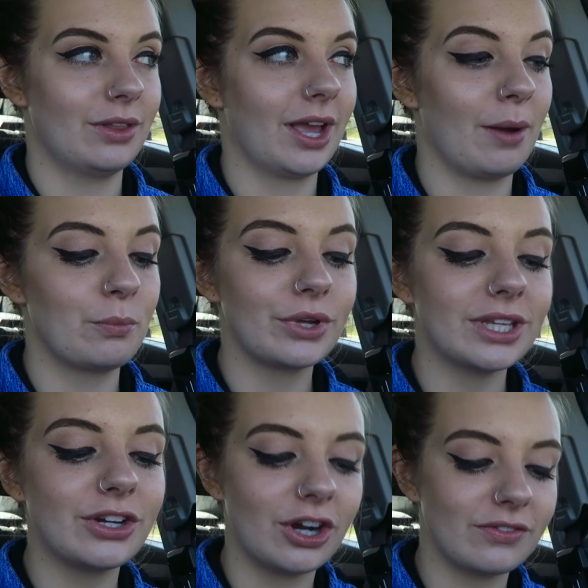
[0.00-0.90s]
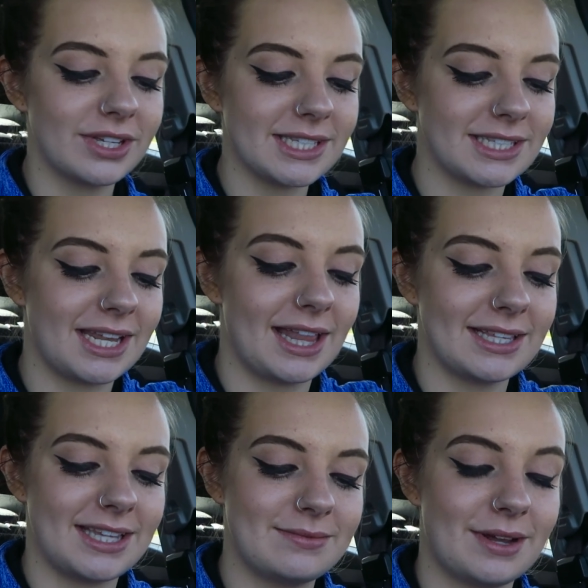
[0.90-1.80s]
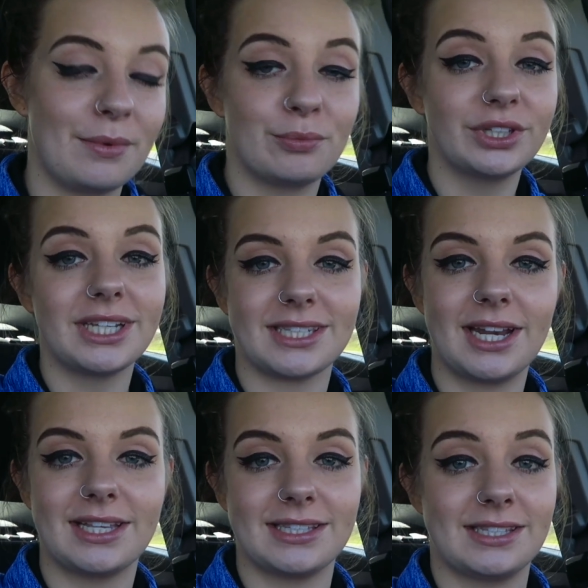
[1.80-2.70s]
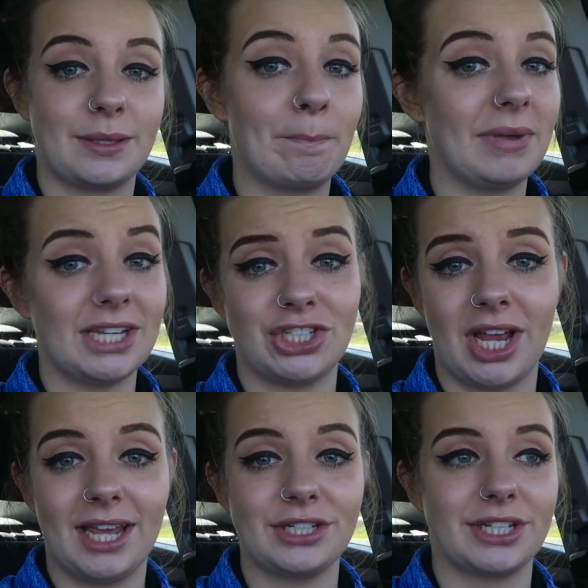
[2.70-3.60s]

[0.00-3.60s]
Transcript: Like, I'm really nervous, and at the same time, I'm really excited because this is a big change.